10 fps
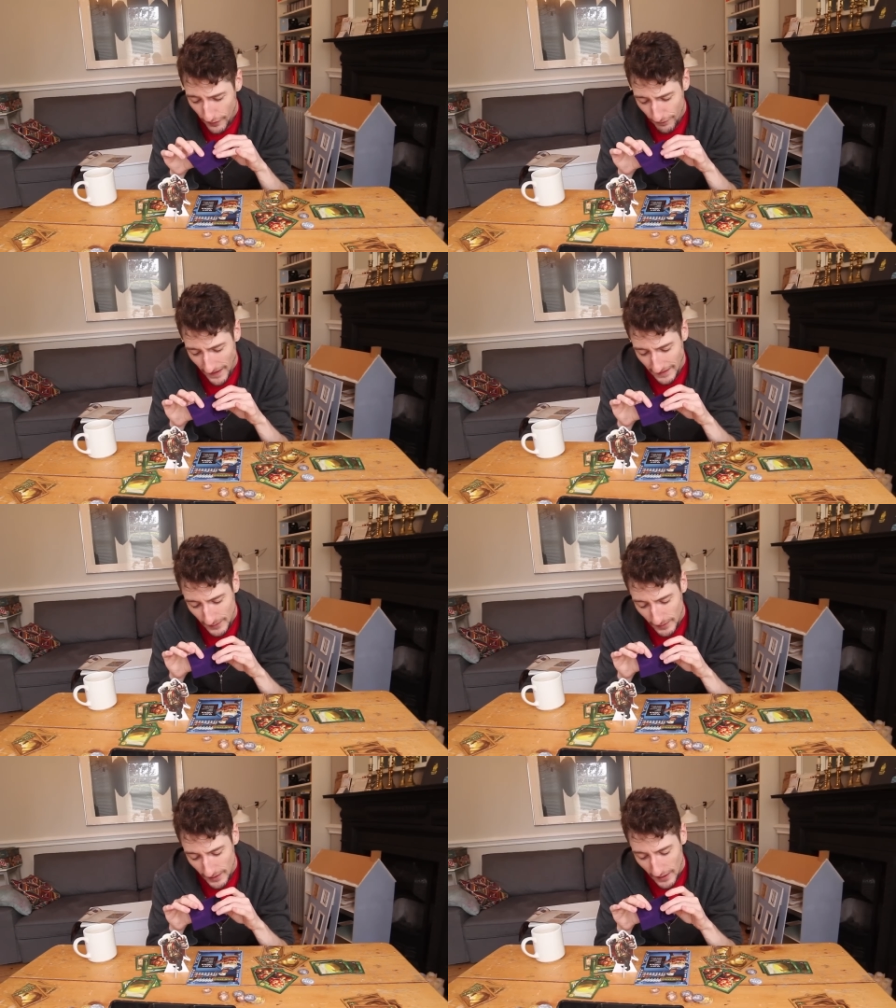The fact
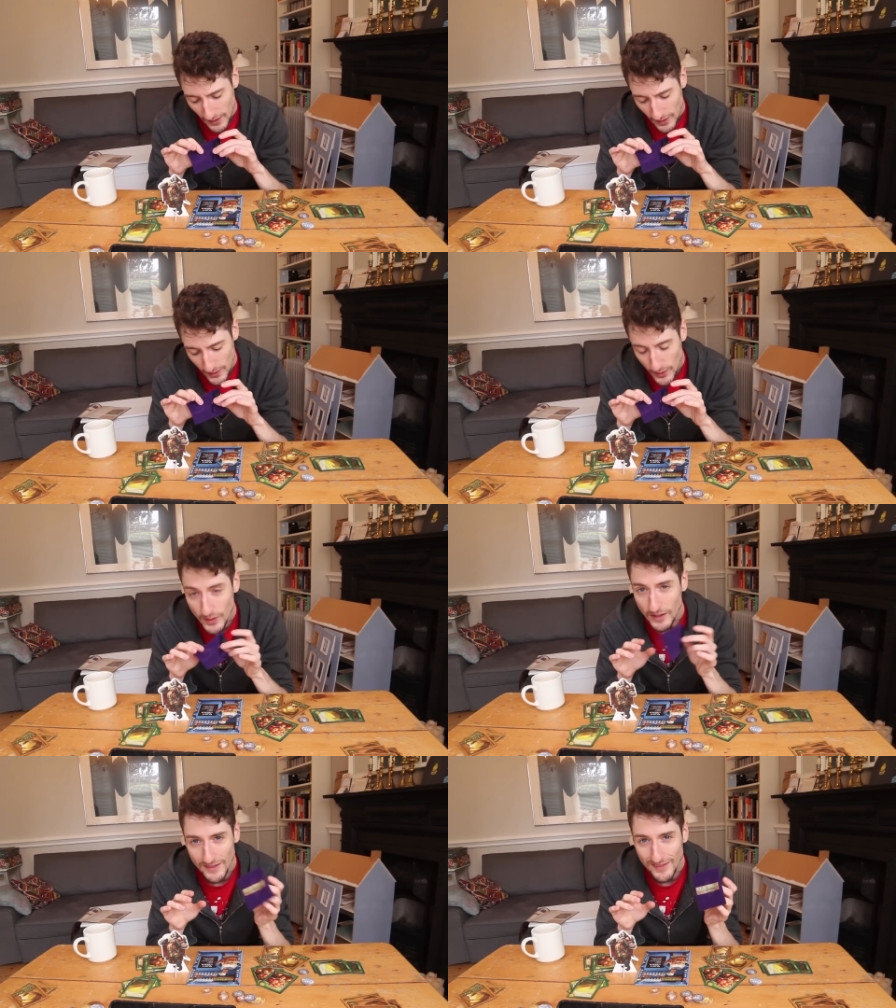that you
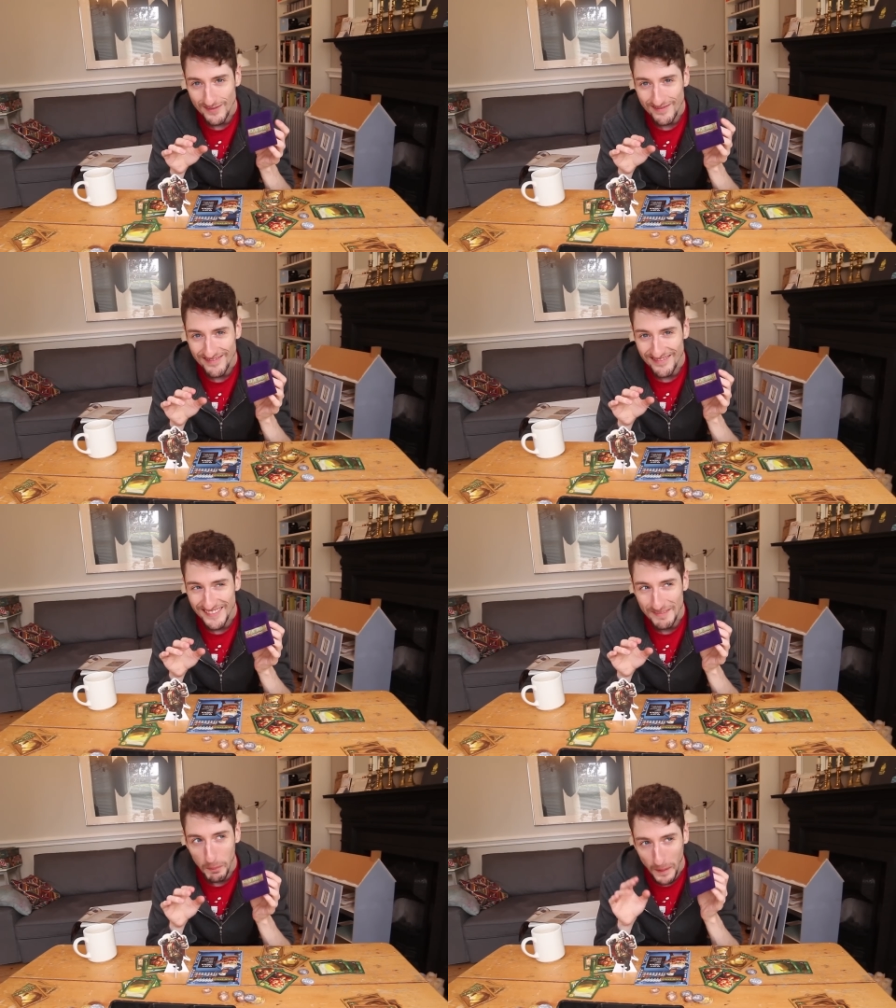can
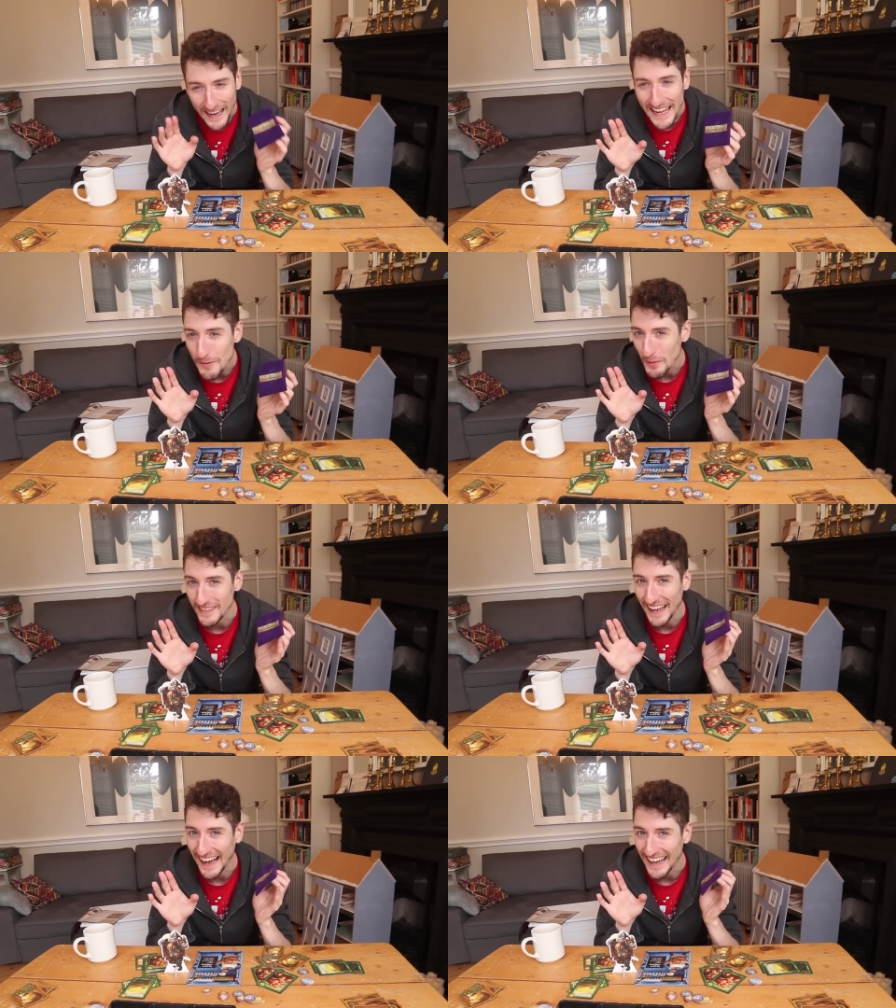play
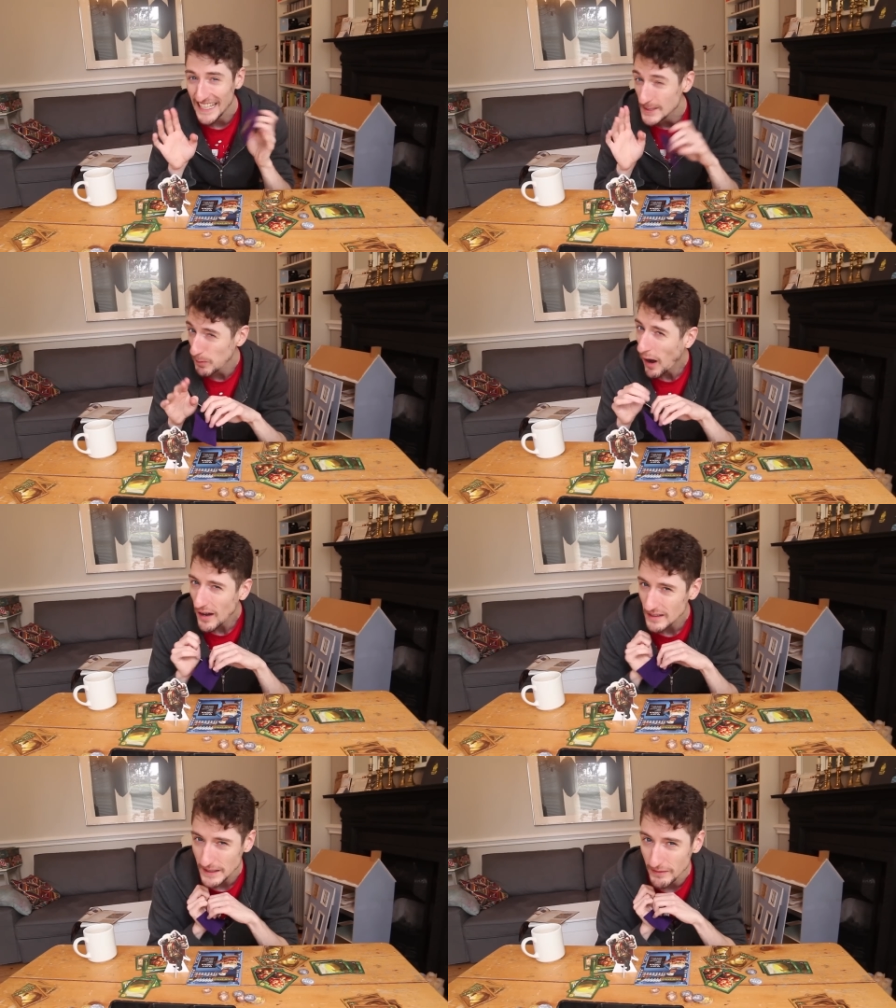with that, it's
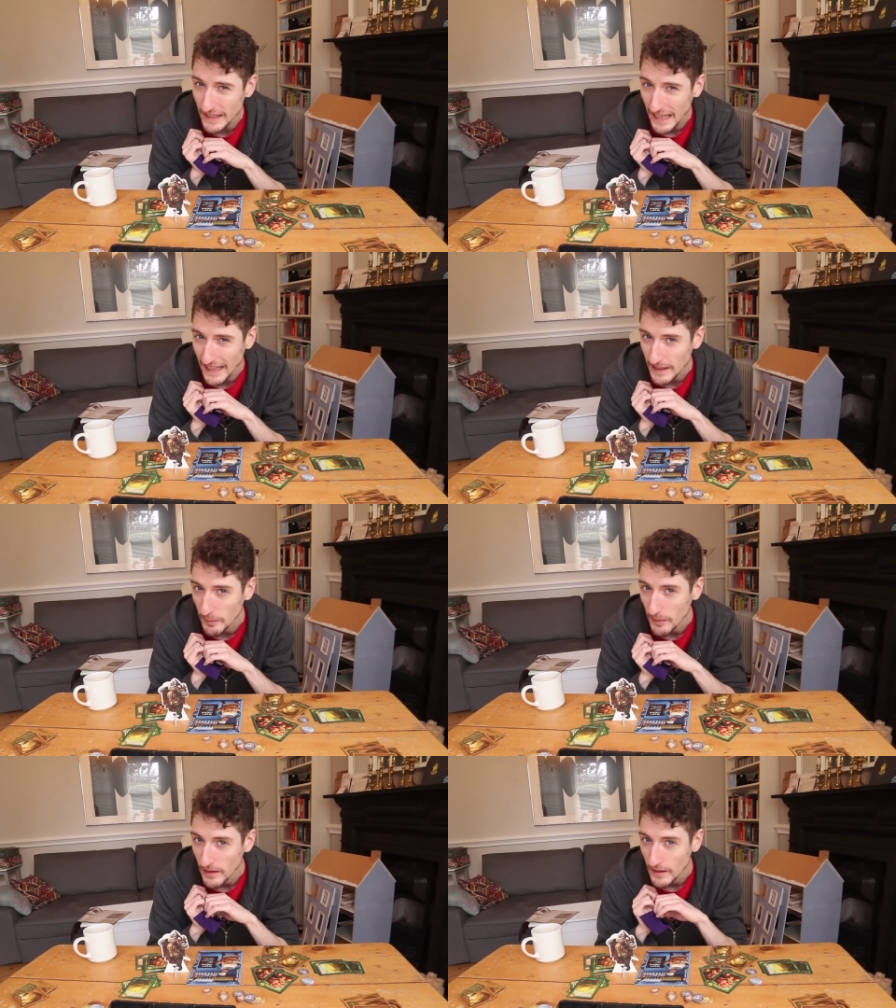part of the
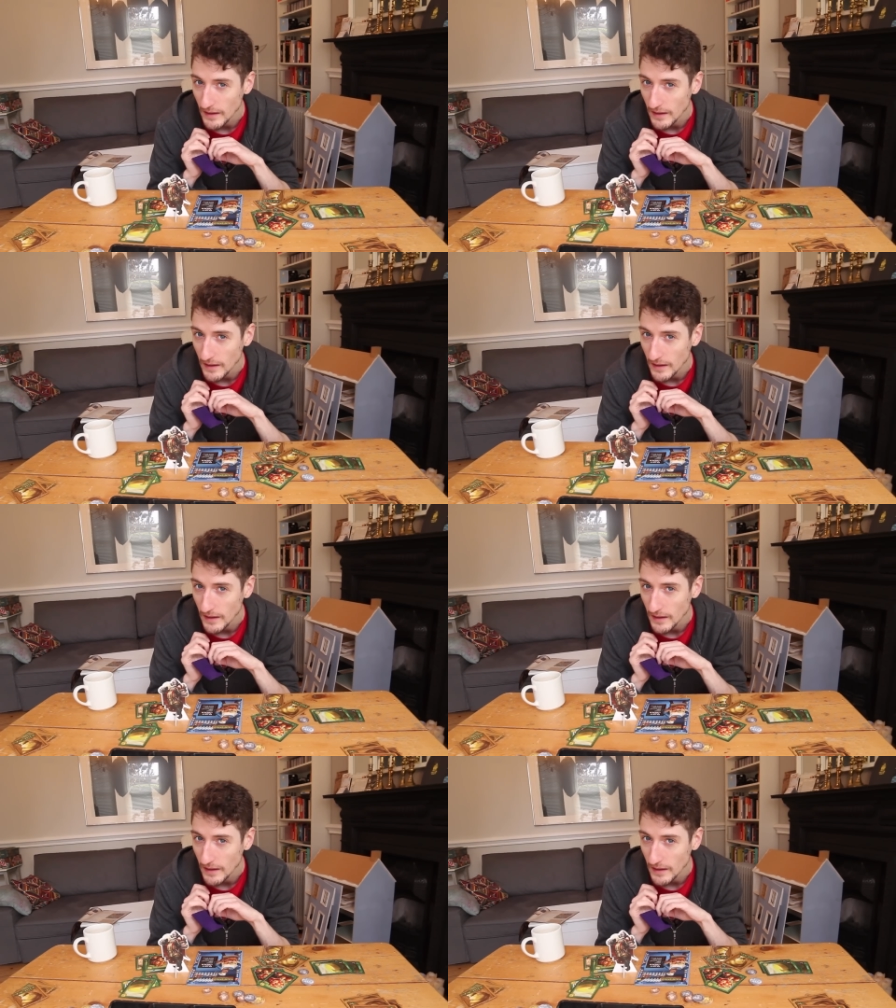game,